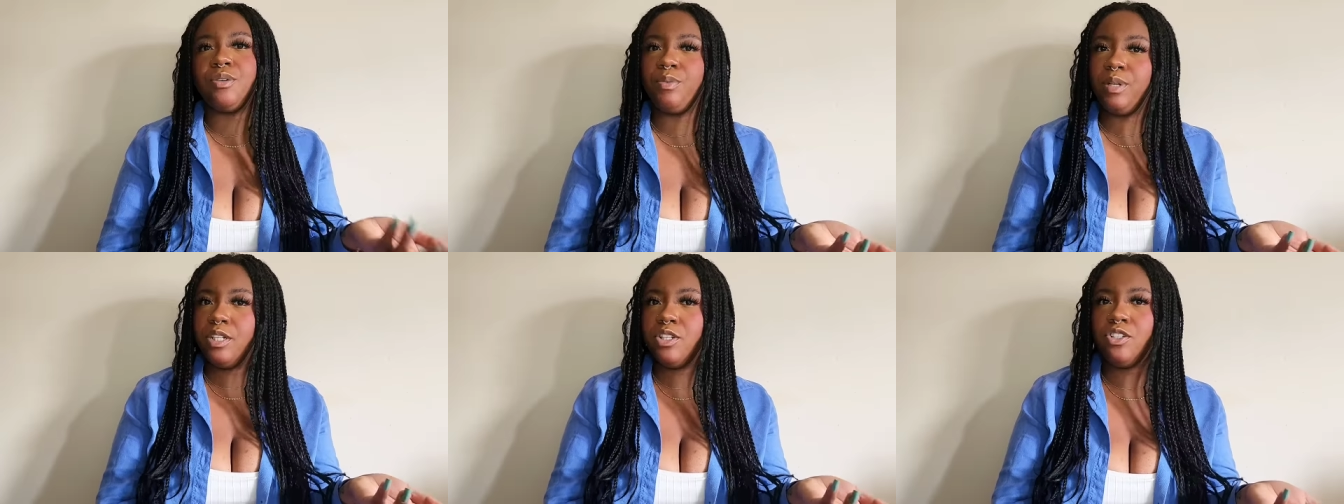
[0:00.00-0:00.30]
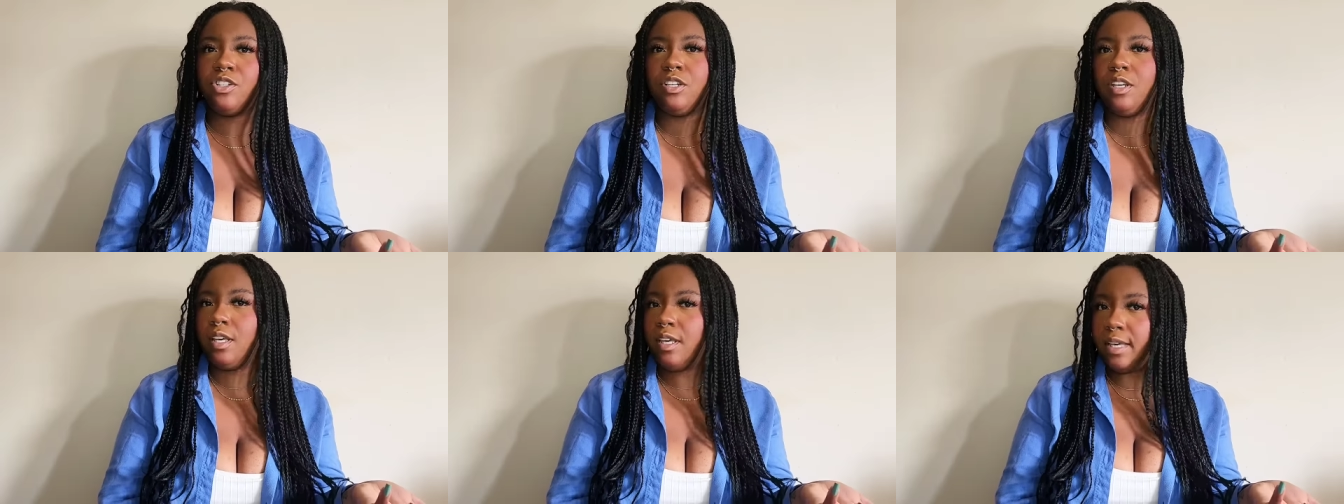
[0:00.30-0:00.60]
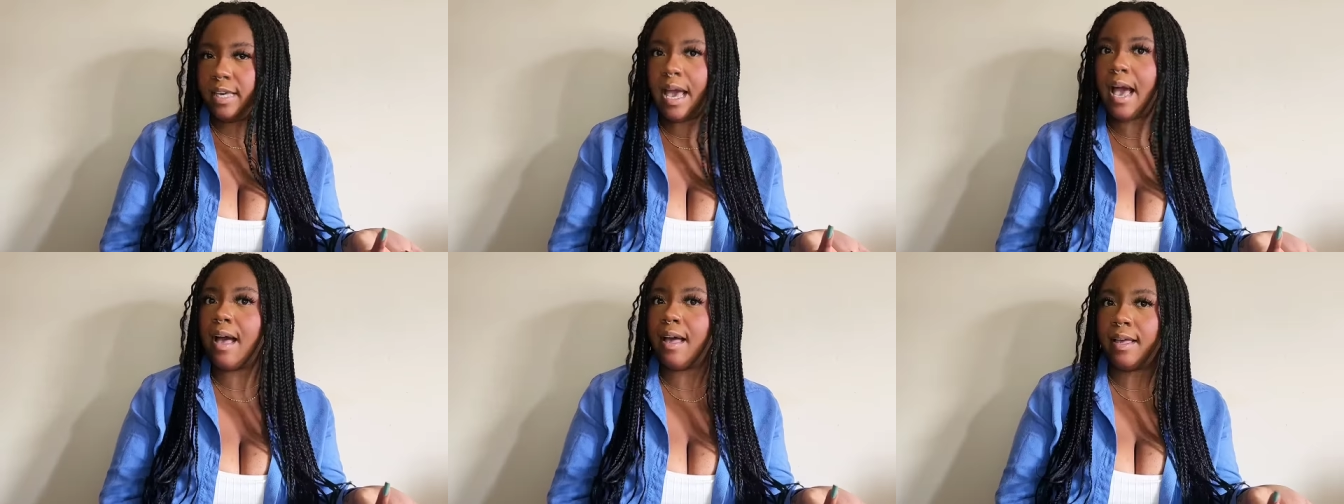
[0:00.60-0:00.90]
which,
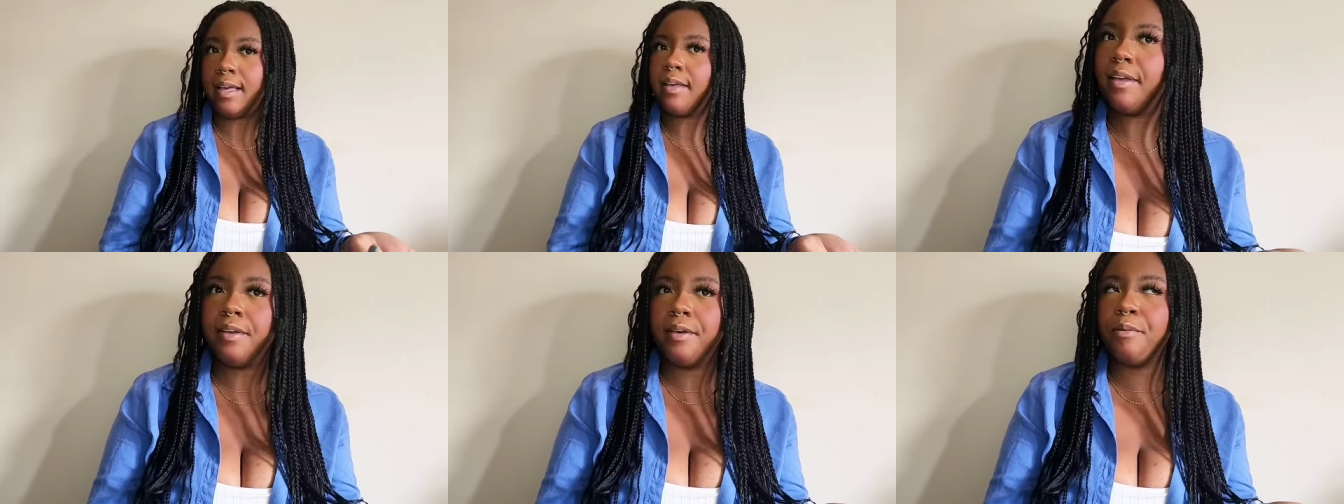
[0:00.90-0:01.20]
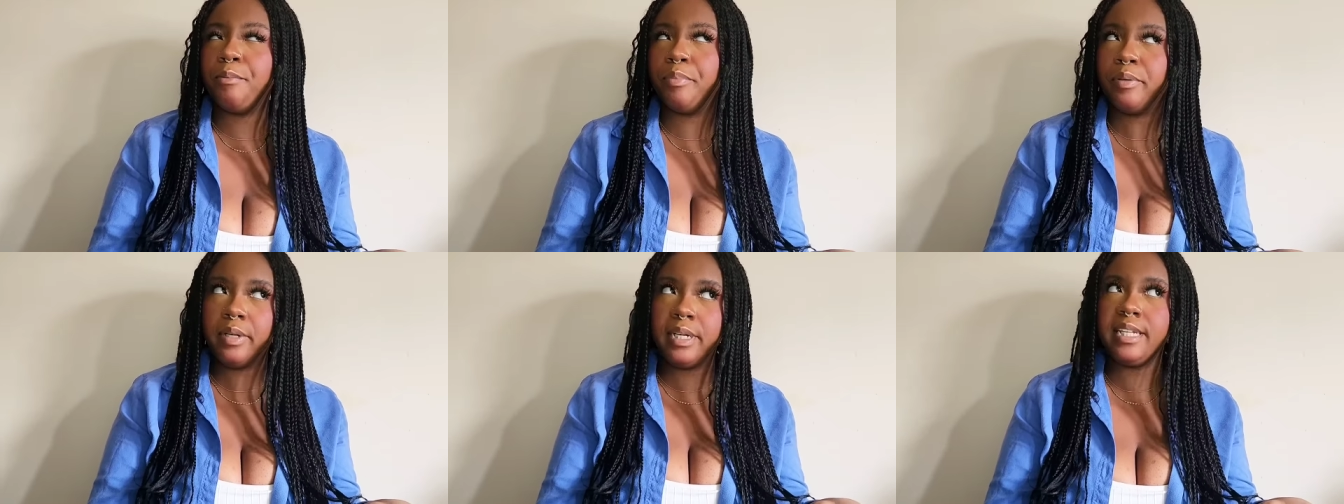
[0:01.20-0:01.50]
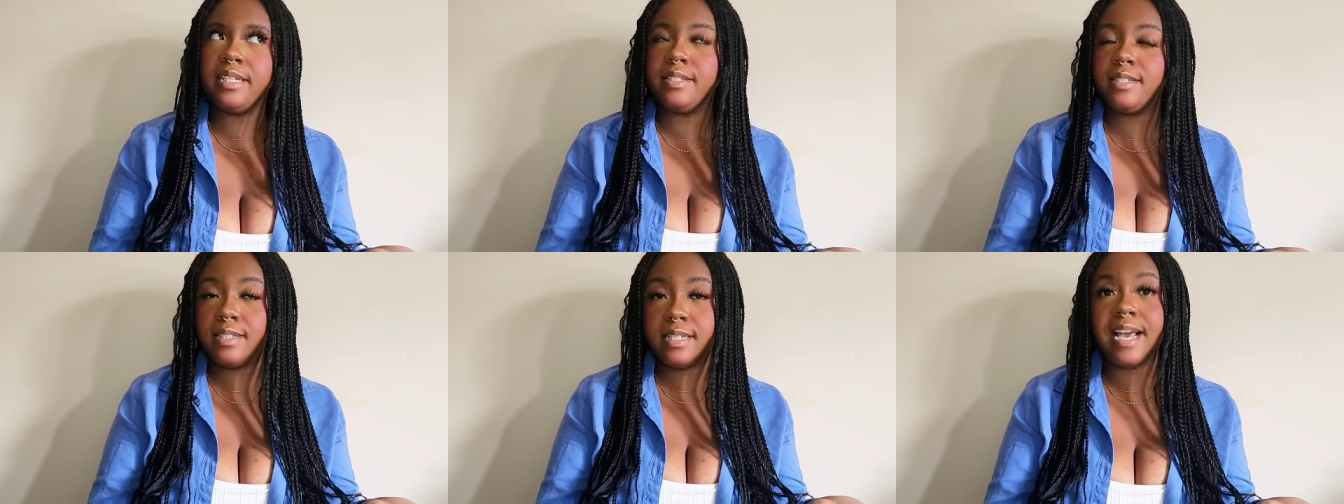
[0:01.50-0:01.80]
yeah, pretty
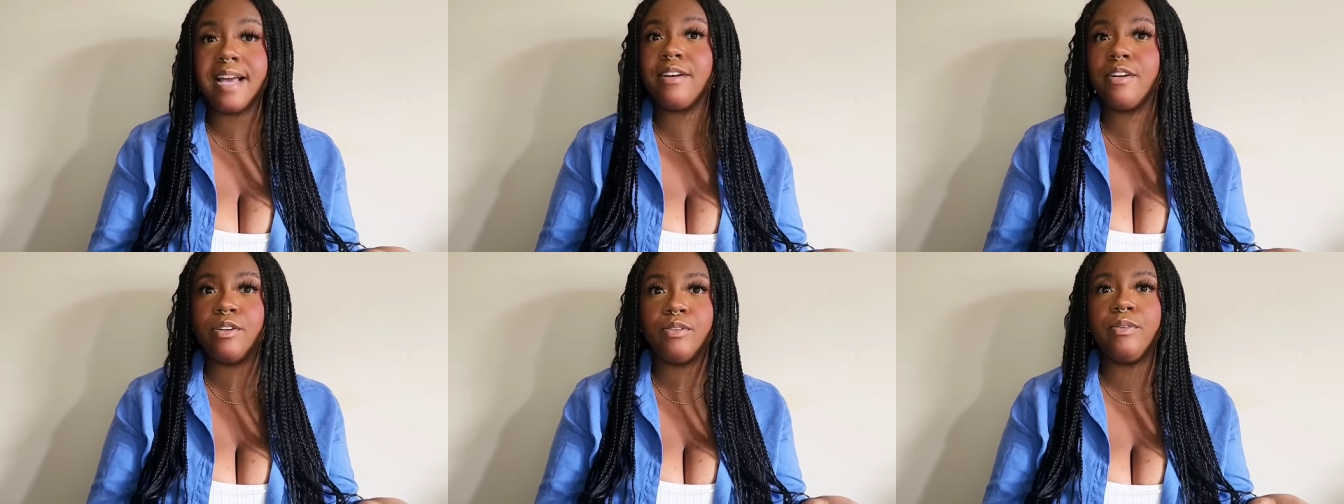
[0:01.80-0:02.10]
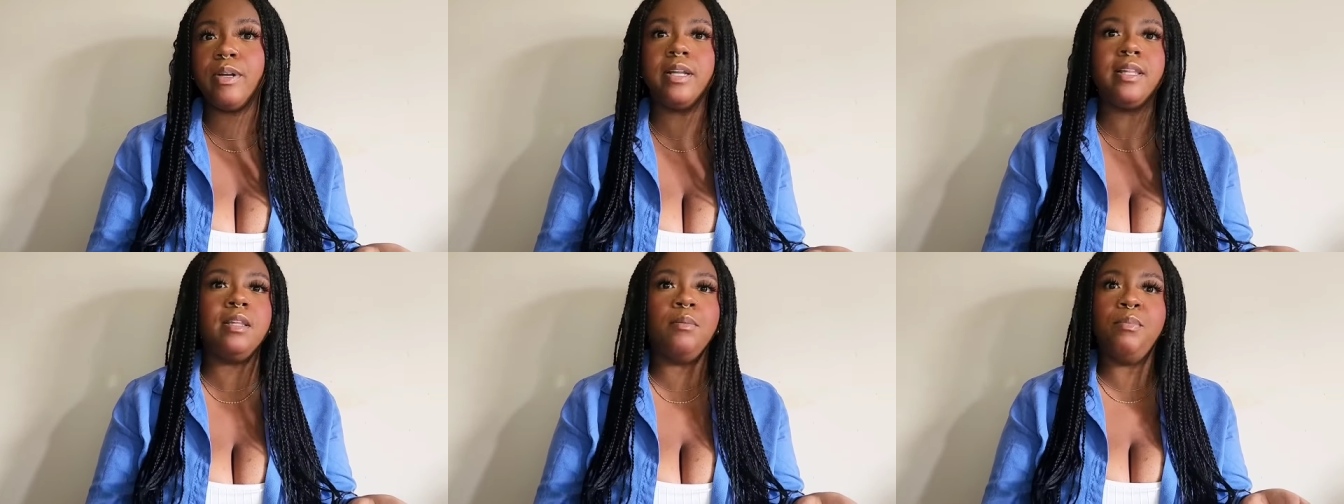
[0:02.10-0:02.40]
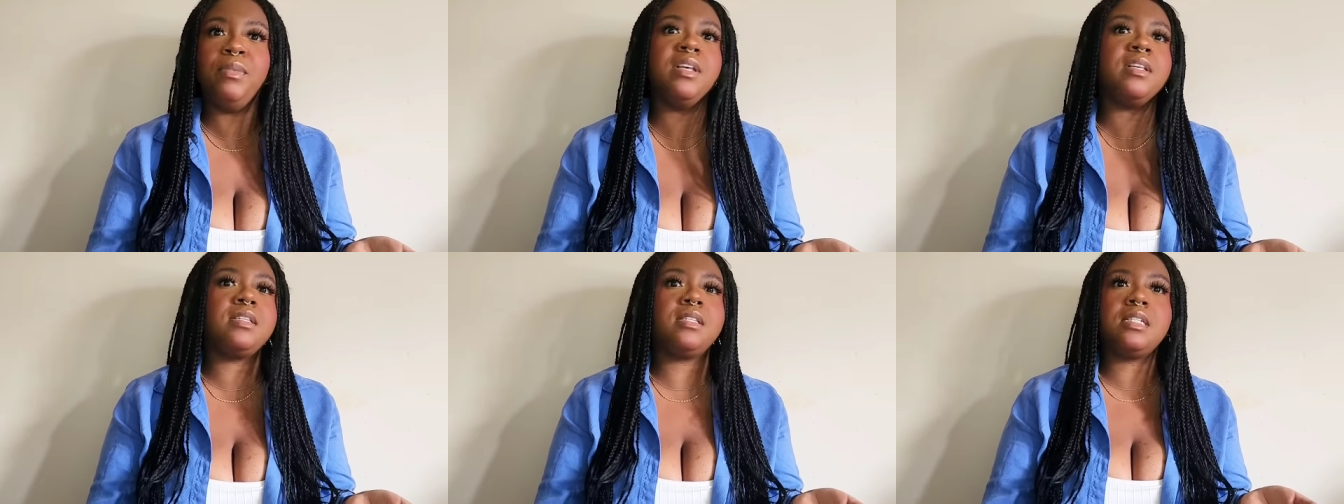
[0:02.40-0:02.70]
standard
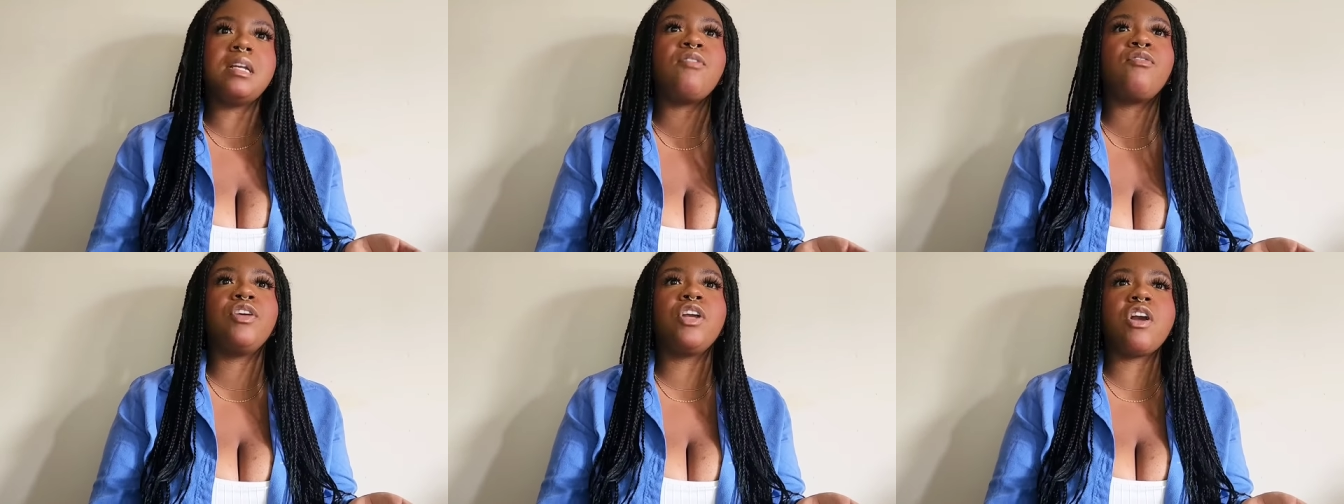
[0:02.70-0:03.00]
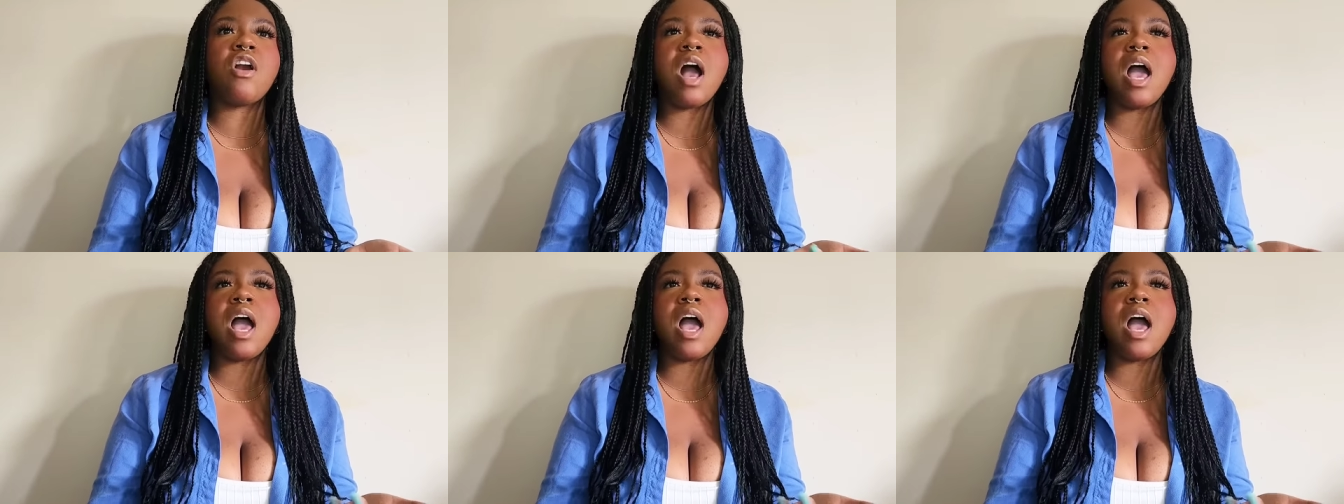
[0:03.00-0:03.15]
run-of-the-mill stuff here,